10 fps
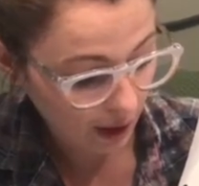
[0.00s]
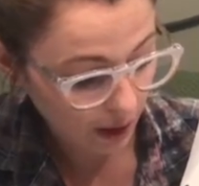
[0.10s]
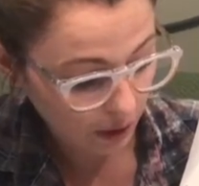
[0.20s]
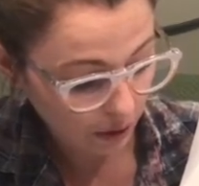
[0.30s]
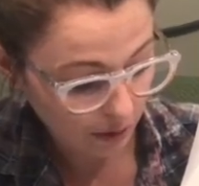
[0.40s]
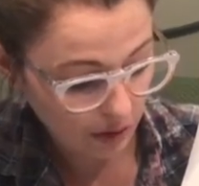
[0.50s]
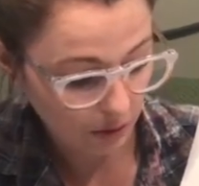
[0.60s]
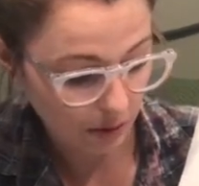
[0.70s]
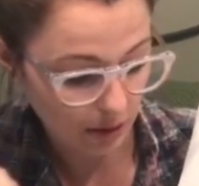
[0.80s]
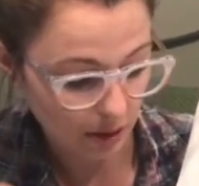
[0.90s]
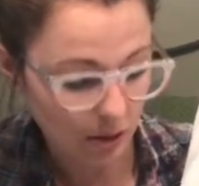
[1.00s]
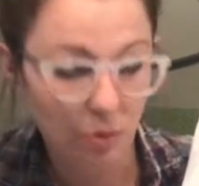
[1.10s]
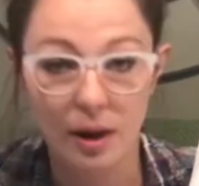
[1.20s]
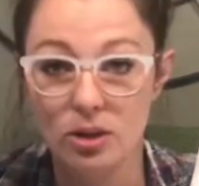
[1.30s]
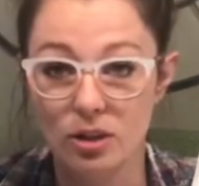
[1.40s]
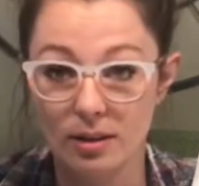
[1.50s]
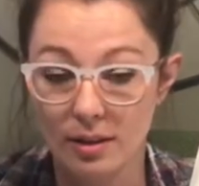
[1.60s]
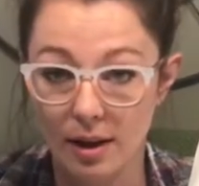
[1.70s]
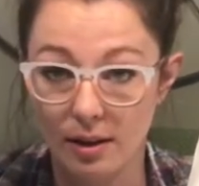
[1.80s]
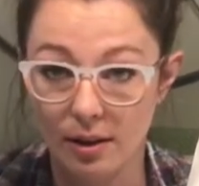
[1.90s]
other resources, questions,
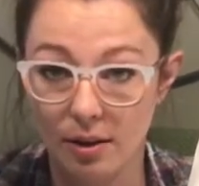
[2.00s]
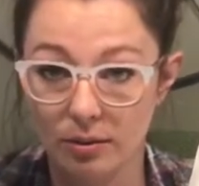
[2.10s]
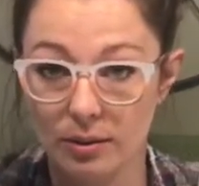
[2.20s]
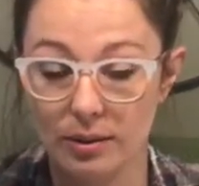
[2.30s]
and notes.